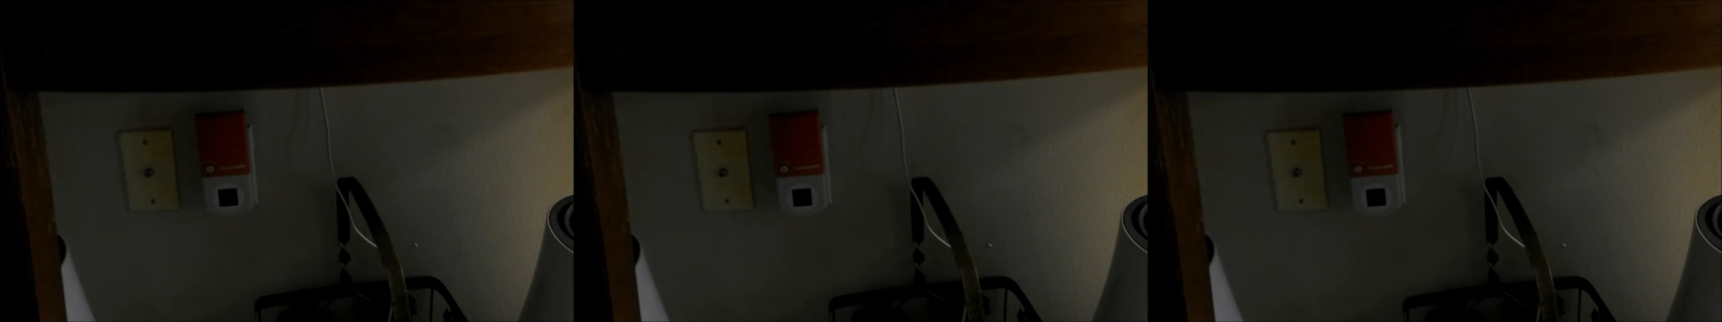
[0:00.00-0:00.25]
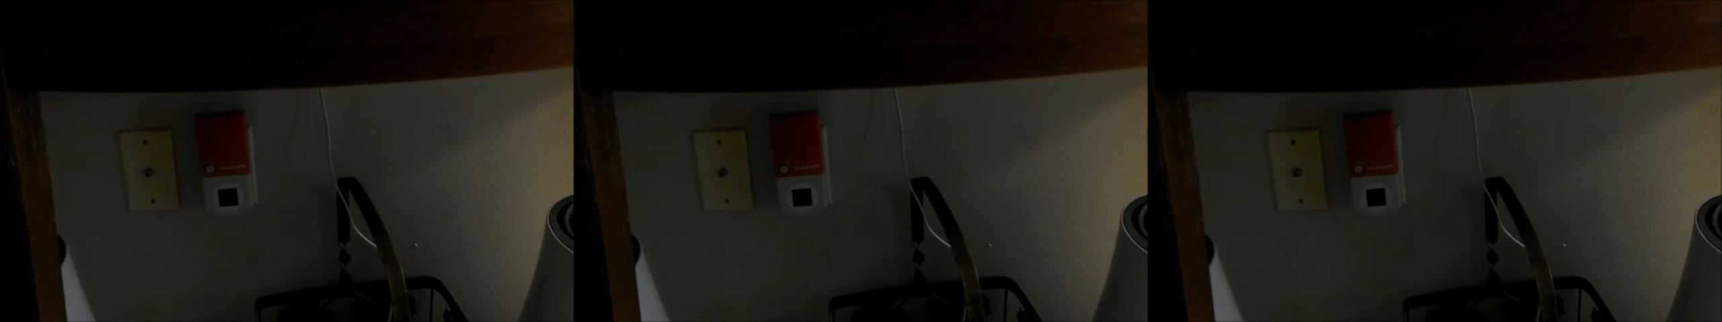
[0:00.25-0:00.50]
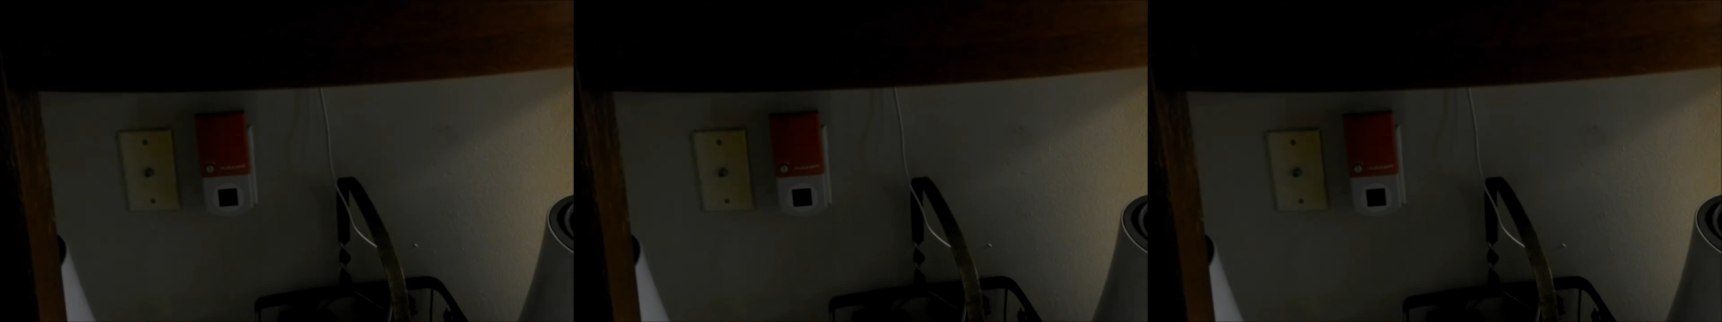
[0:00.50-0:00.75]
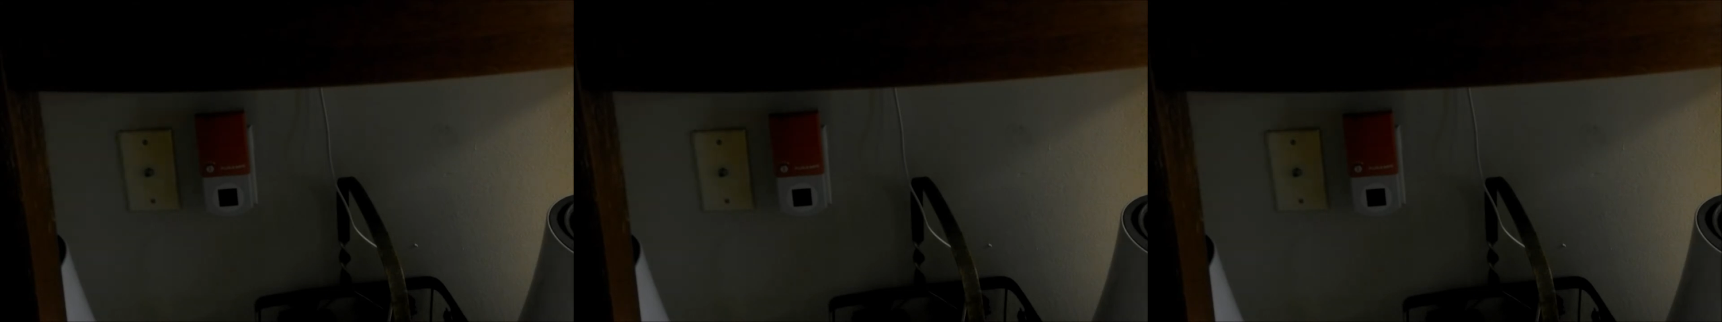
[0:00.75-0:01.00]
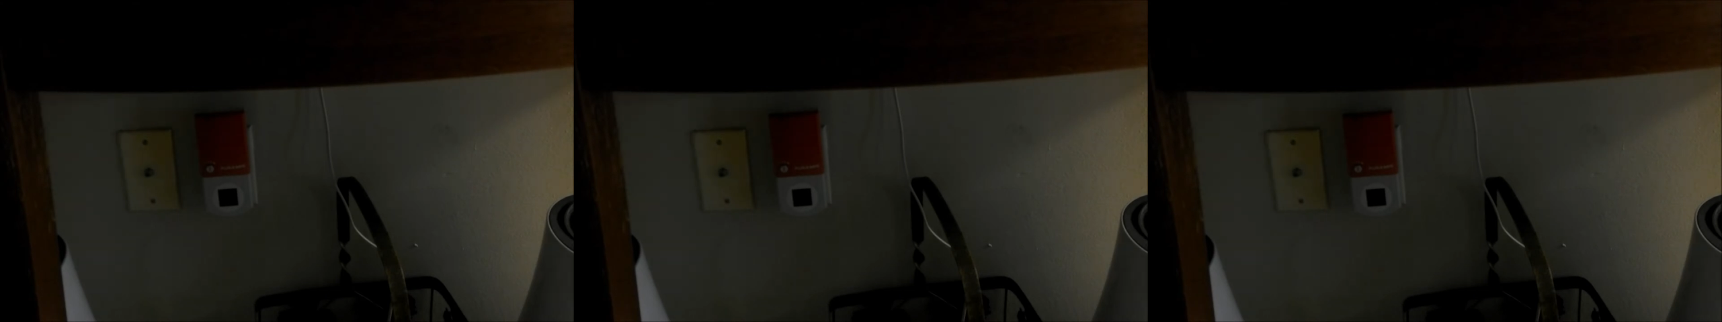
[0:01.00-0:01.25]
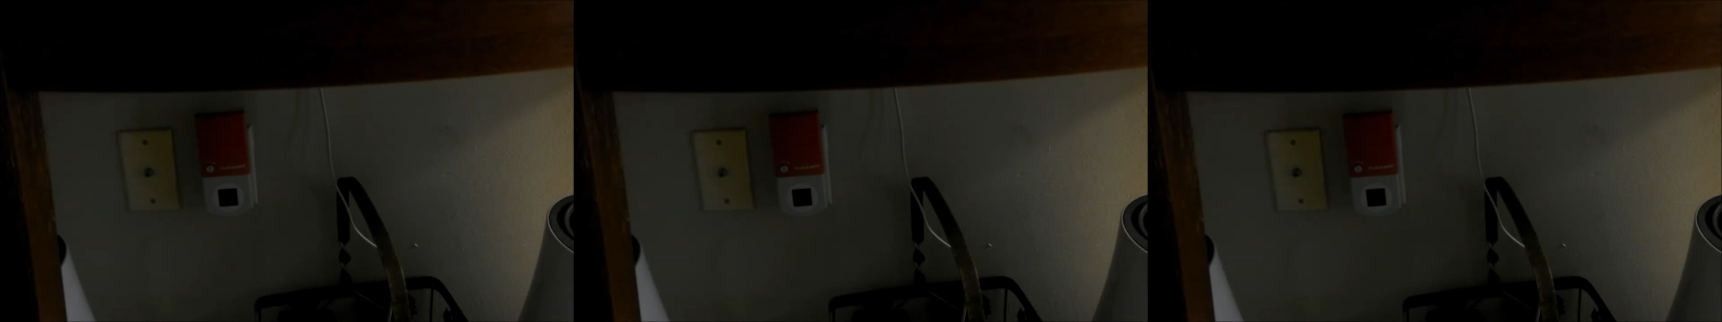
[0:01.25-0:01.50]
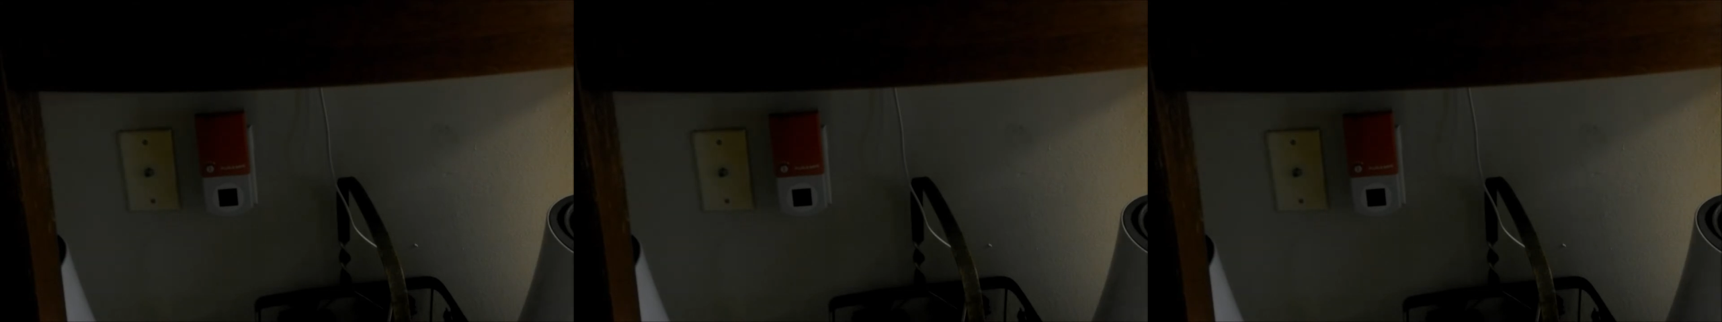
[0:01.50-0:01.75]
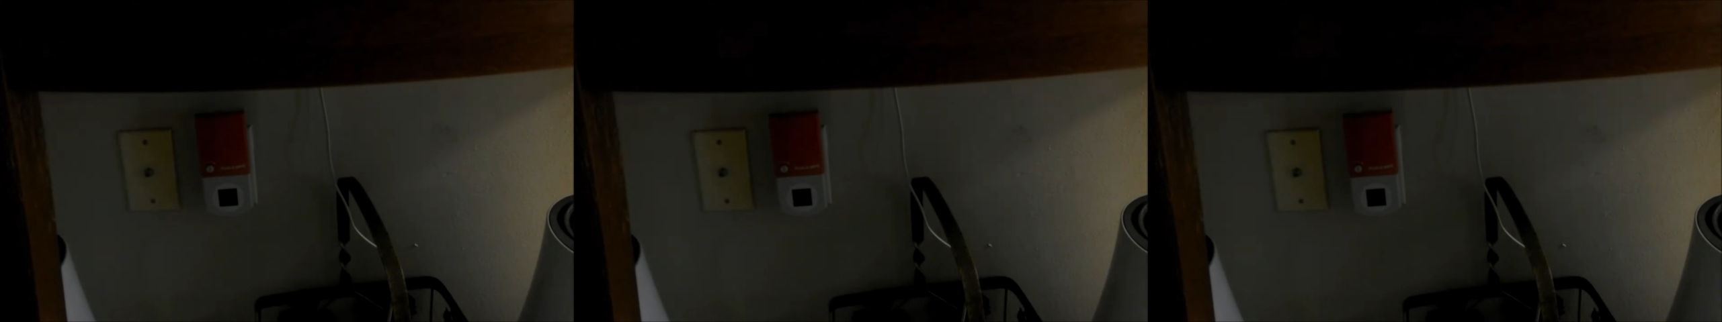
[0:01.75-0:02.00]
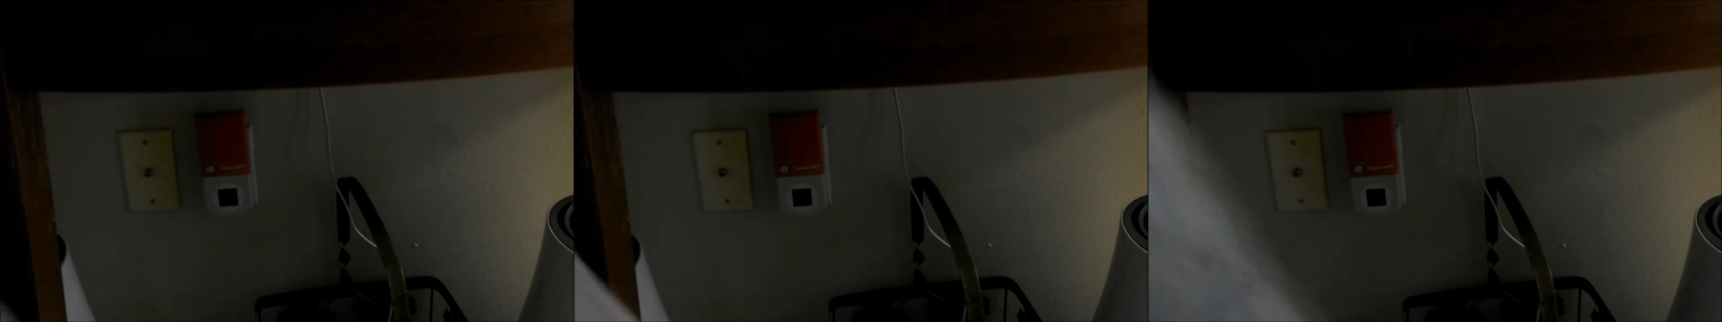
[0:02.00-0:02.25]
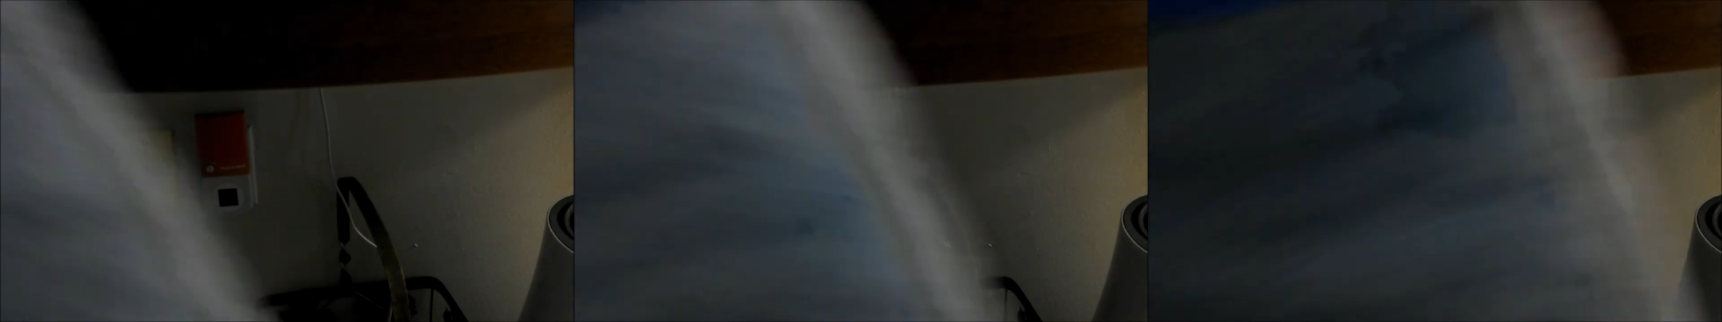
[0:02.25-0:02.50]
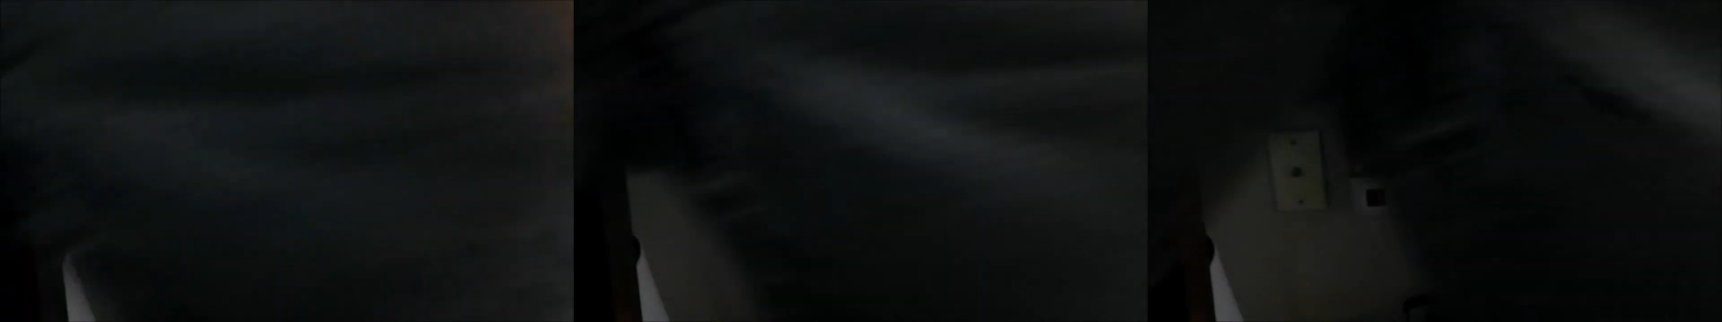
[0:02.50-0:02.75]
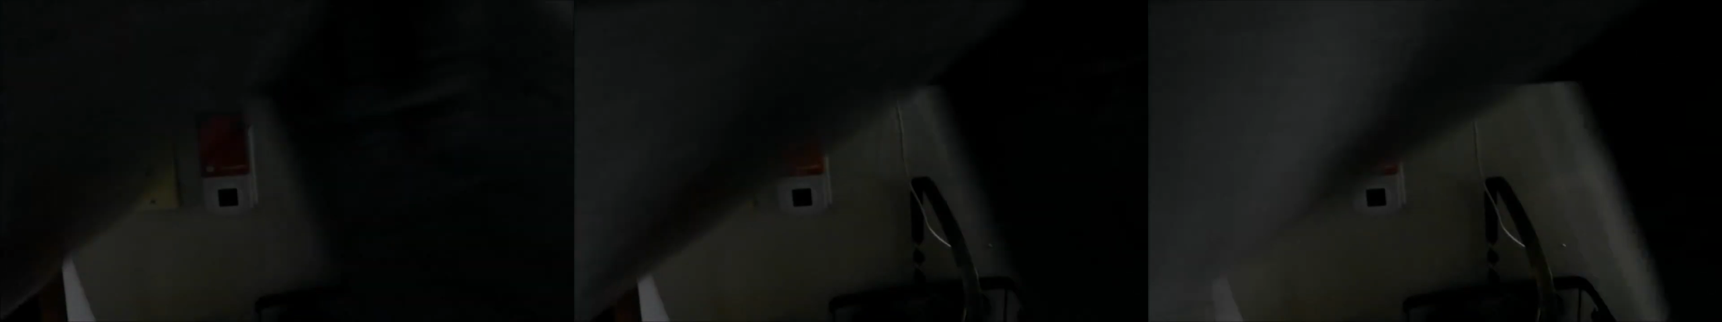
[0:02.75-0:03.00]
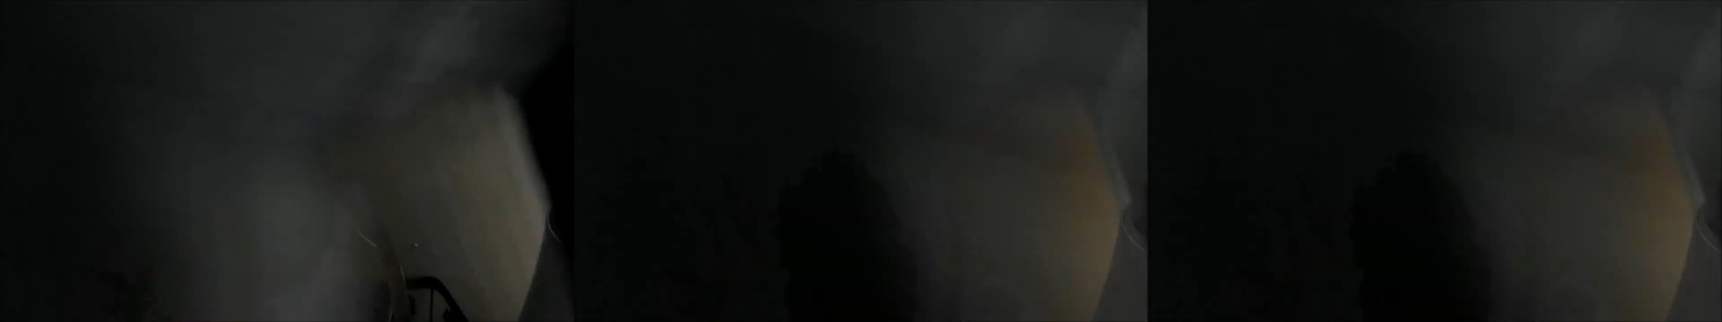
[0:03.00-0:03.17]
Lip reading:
(no speaker visible)